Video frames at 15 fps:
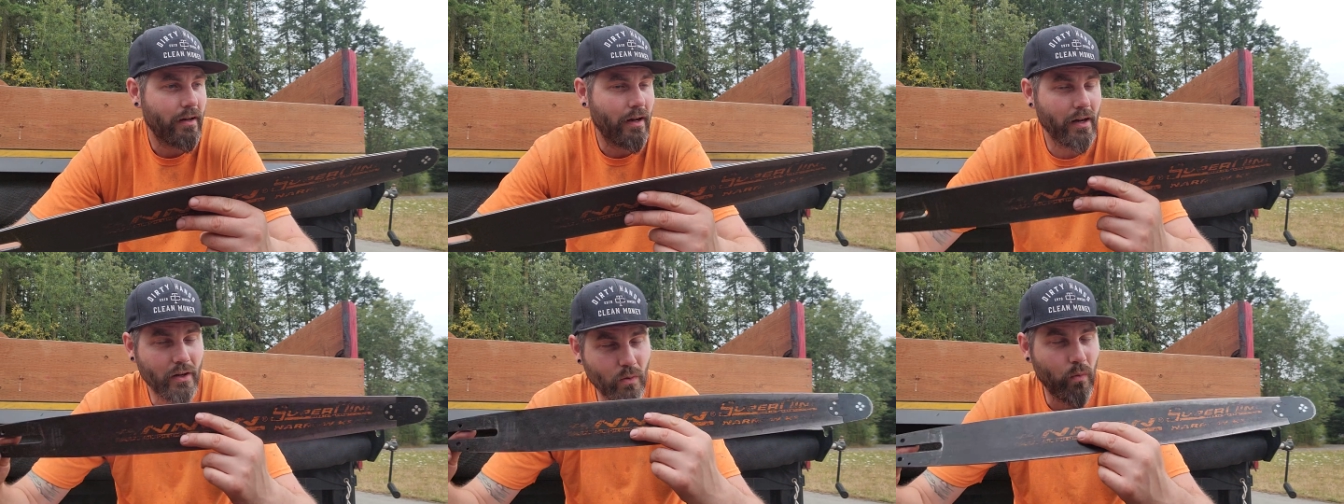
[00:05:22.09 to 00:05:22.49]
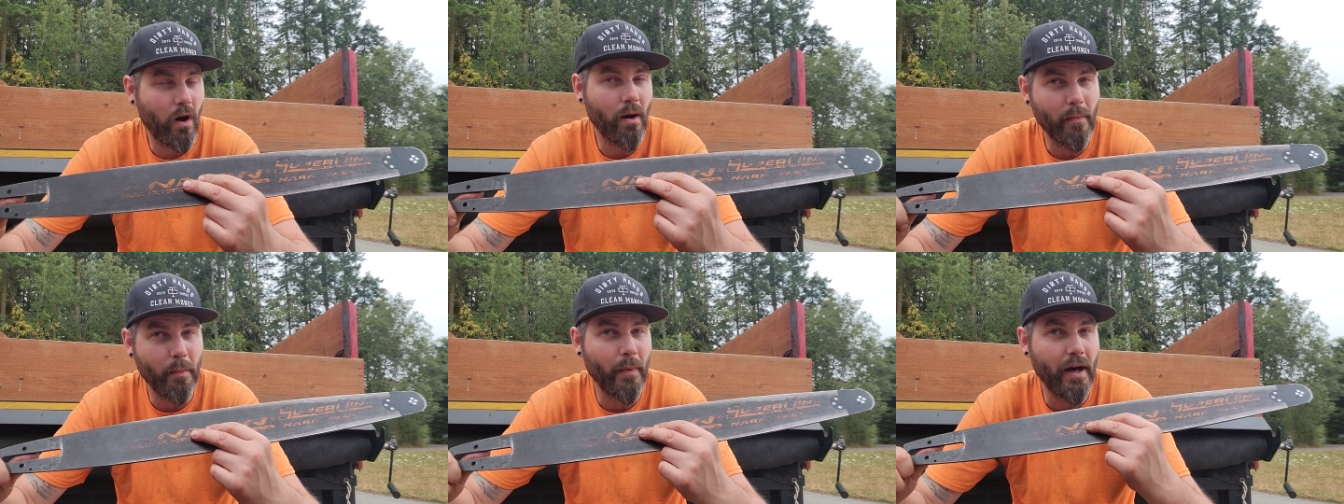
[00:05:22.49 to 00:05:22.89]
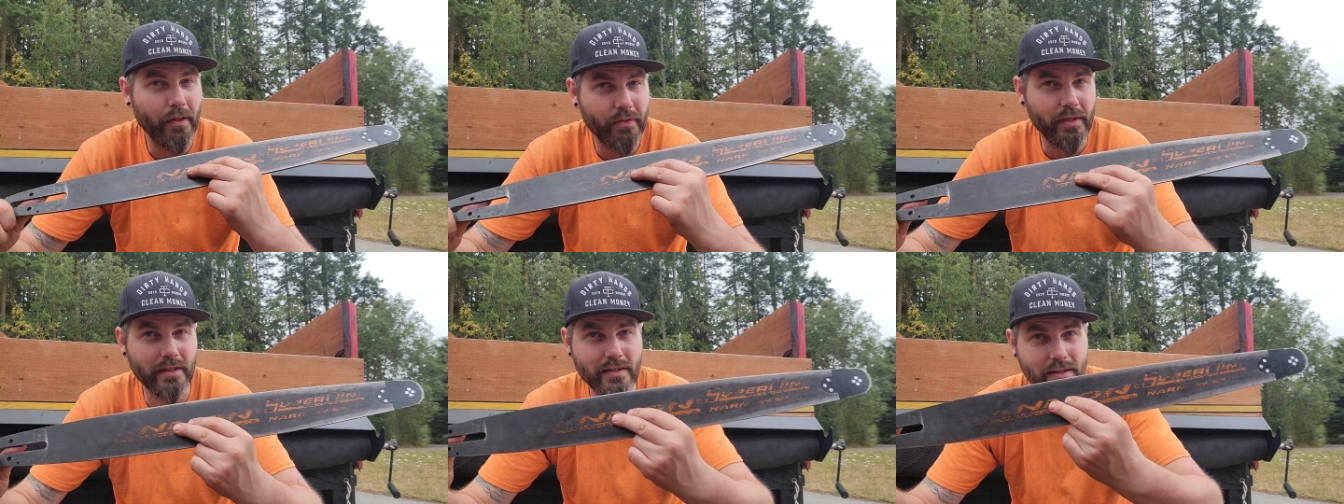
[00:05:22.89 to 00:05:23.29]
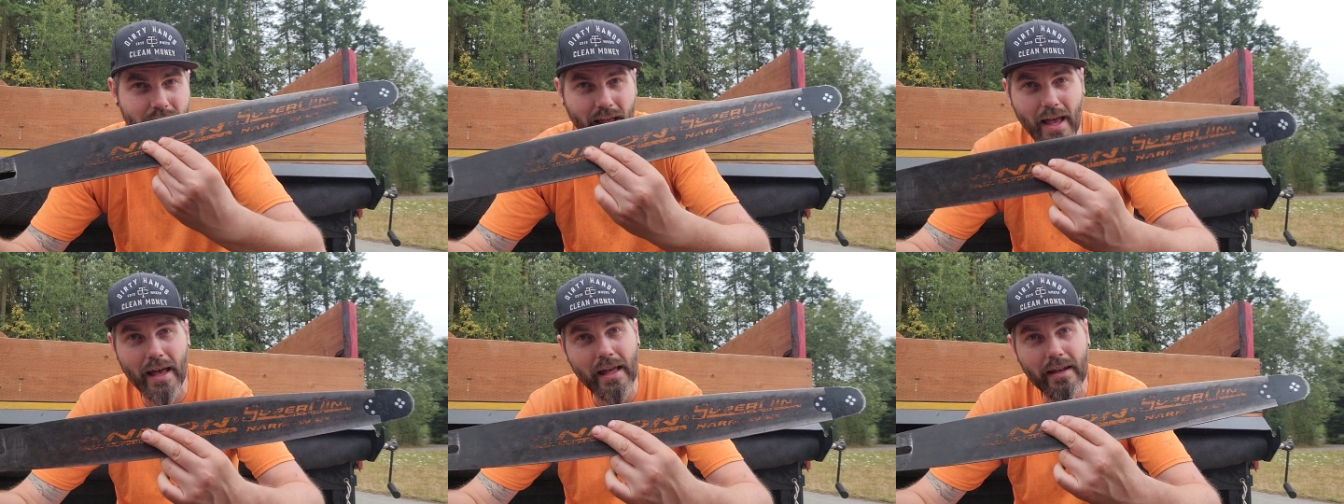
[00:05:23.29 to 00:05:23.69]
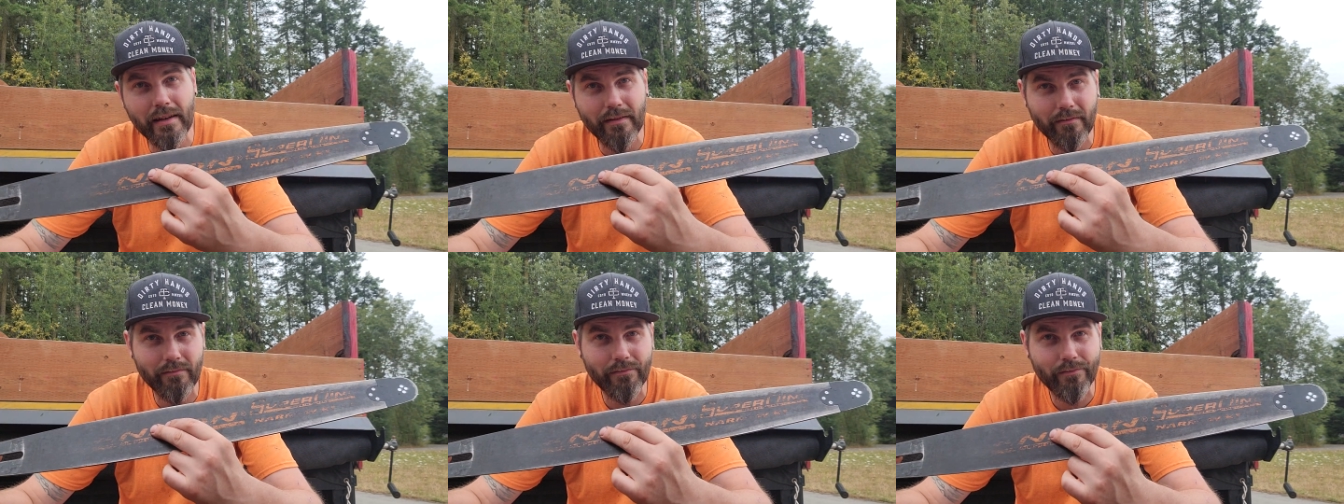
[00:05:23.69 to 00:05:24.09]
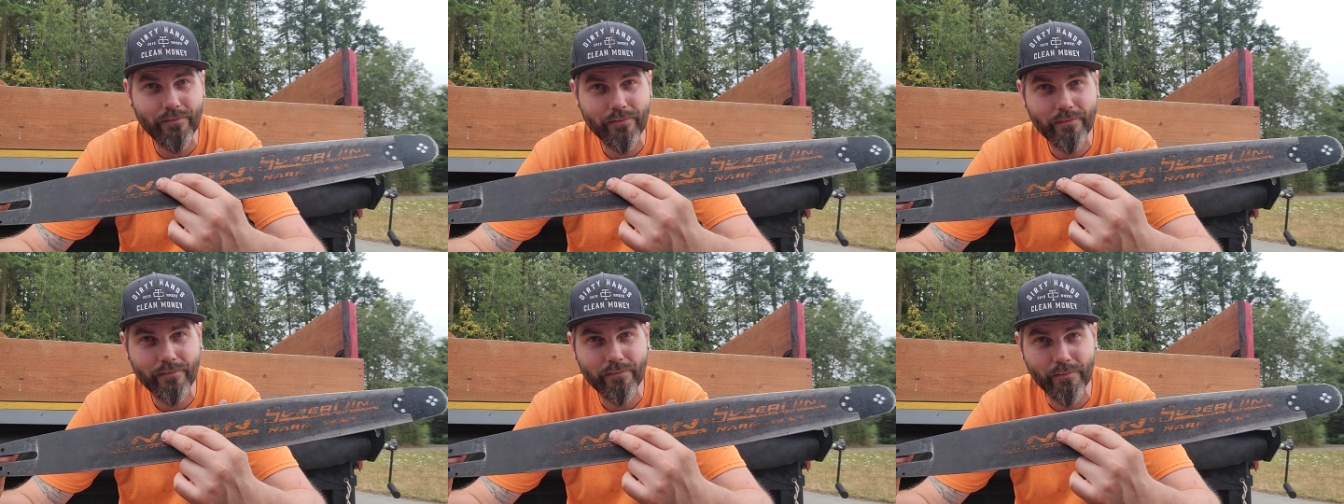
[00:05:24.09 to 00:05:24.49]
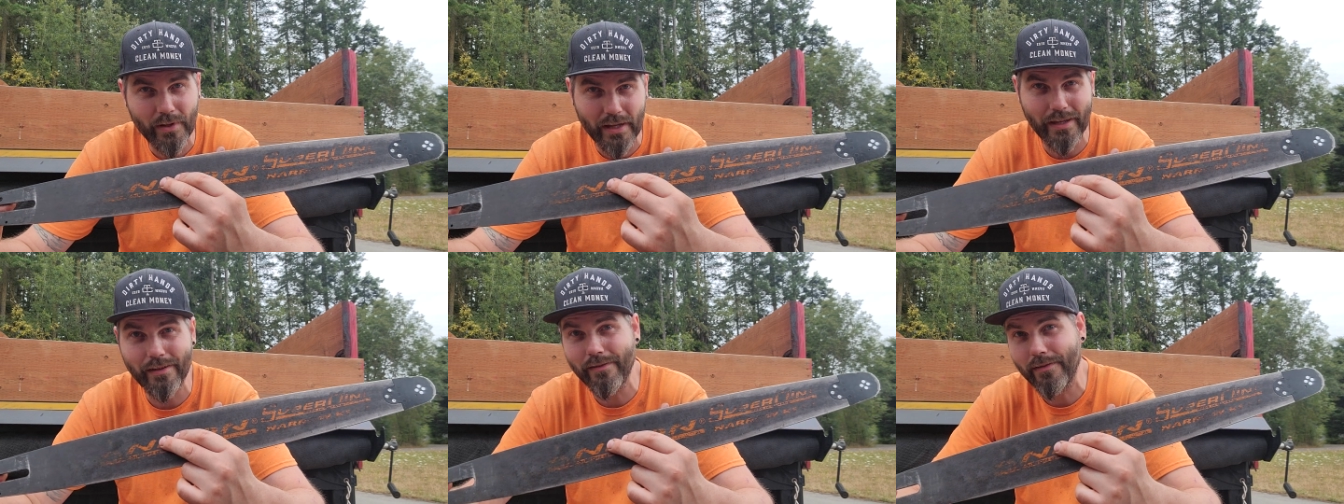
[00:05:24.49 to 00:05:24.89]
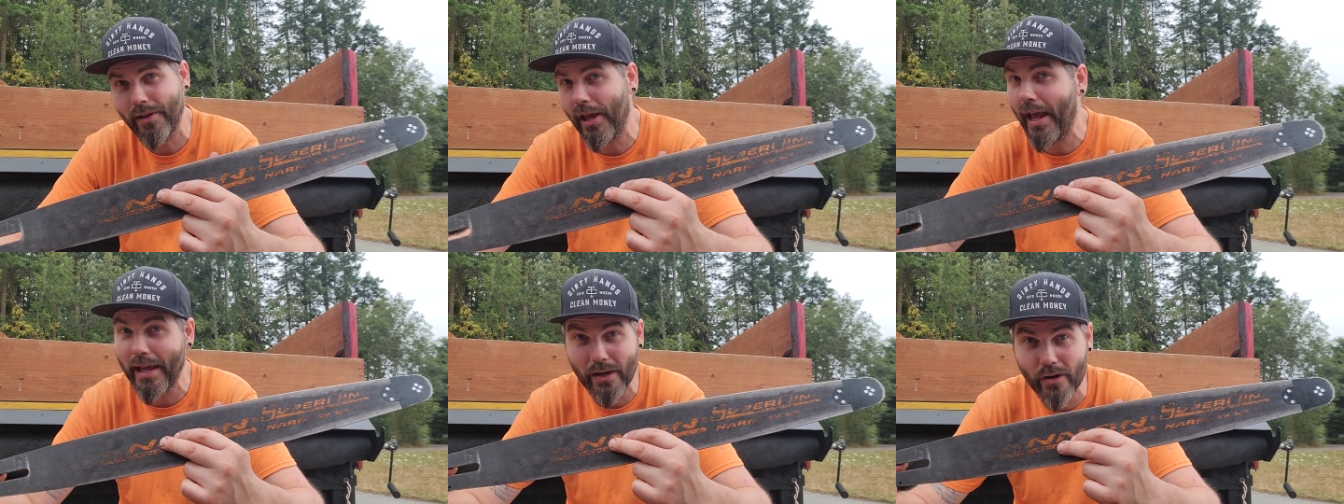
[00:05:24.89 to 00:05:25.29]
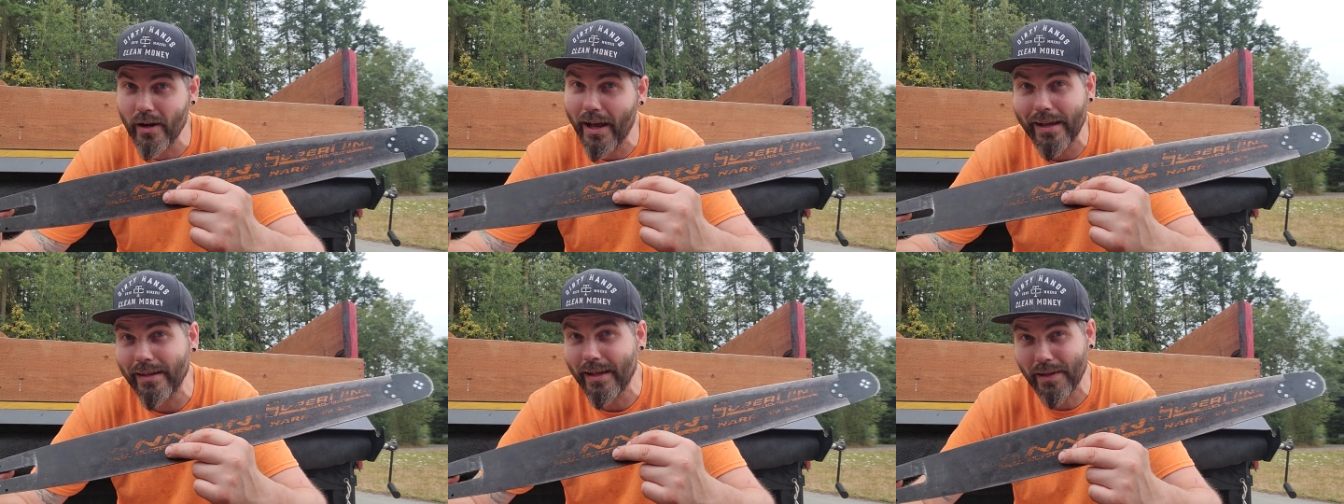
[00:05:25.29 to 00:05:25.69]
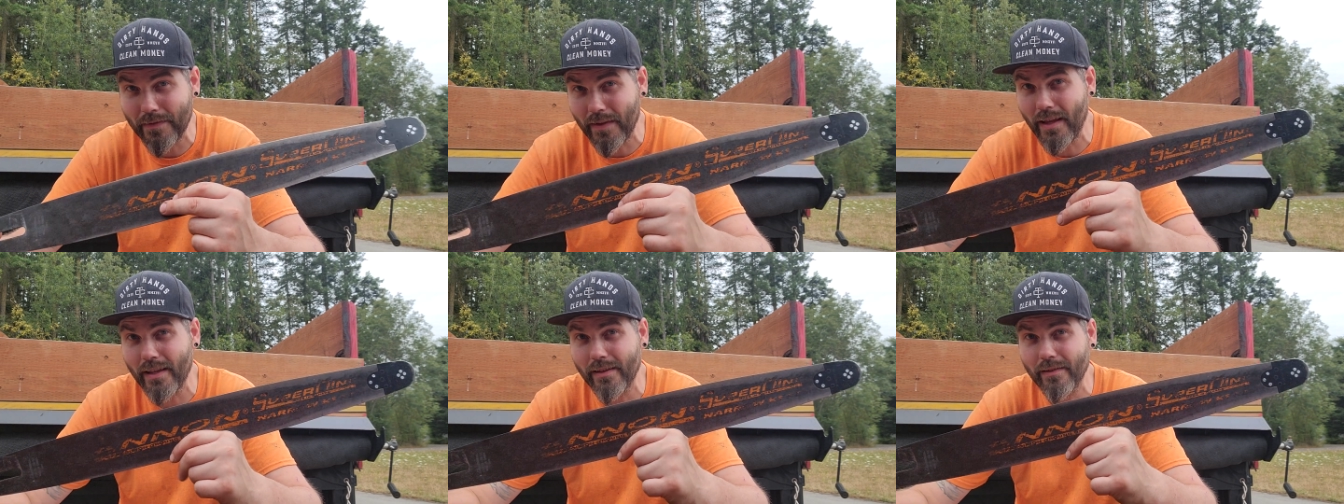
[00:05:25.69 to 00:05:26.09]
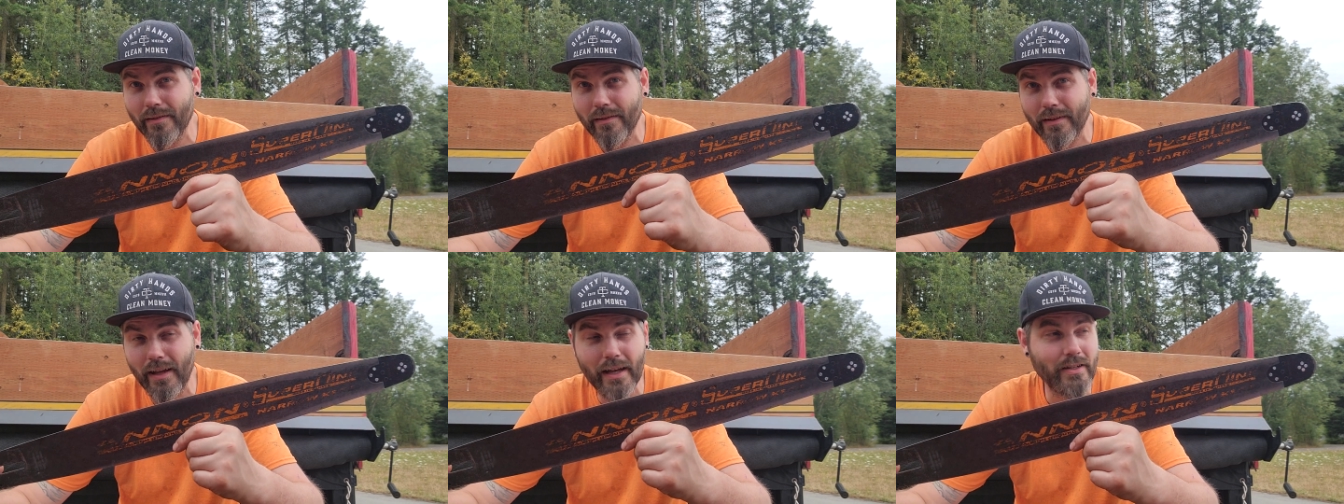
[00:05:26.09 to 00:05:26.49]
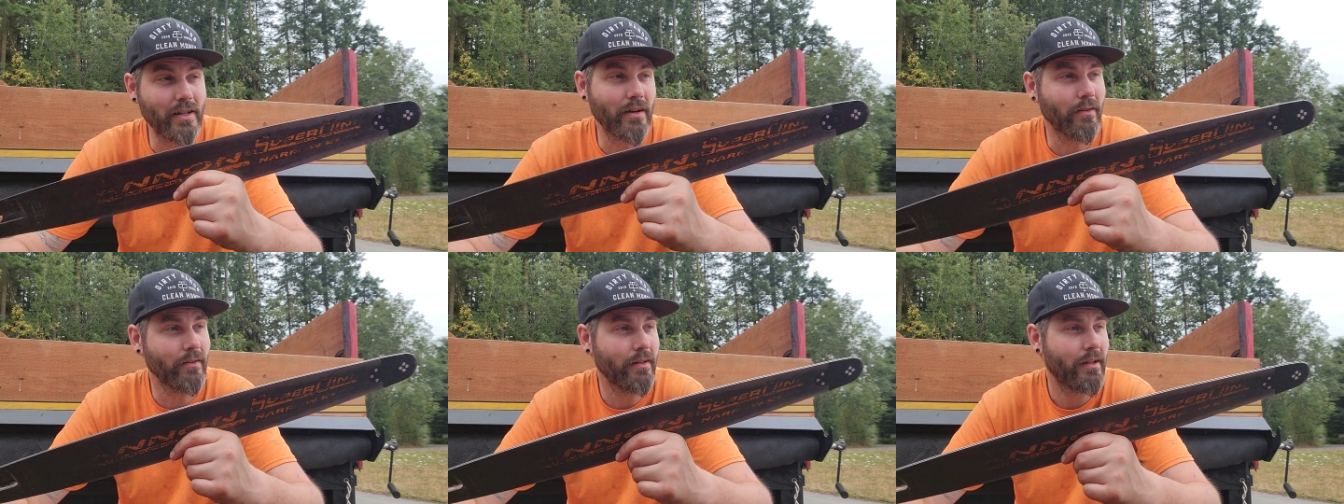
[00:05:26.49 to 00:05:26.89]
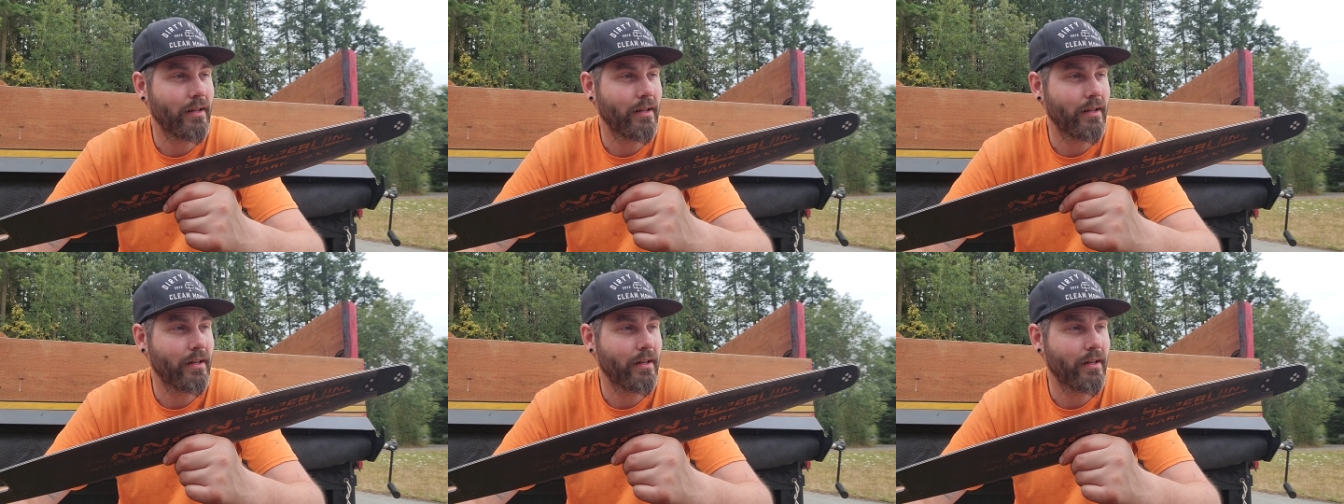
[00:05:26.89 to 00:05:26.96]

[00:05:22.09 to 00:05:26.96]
a qualm about this yet, being 8 or 9 days in. I don't.